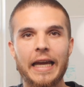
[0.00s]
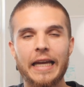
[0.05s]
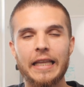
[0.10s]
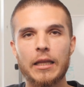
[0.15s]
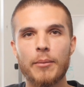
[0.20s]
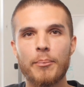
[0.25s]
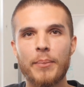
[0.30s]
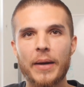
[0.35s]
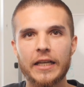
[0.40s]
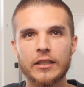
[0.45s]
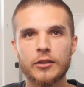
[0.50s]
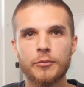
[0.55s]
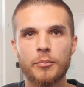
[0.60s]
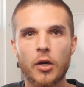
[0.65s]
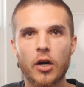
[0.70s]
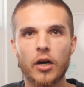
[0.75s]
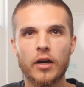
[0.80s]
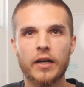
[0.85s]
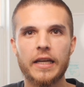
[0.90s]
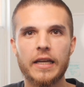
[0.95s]
And the best
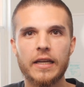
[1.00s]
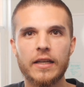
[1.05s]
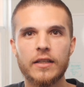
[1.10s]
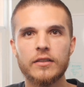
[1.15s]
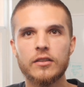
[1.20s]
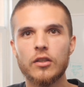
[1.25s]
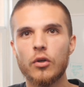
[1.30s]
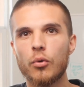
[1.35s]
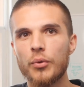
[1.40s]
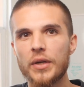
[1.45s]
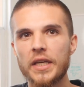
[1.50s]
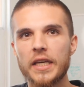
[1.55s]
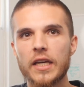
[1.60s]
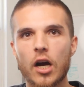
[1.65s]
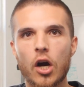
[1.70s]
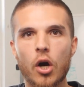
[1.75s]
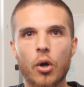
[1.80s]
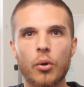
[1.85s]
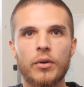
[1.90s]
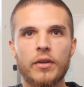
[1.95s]
part is we
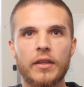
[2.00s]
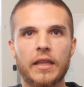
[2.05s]
owned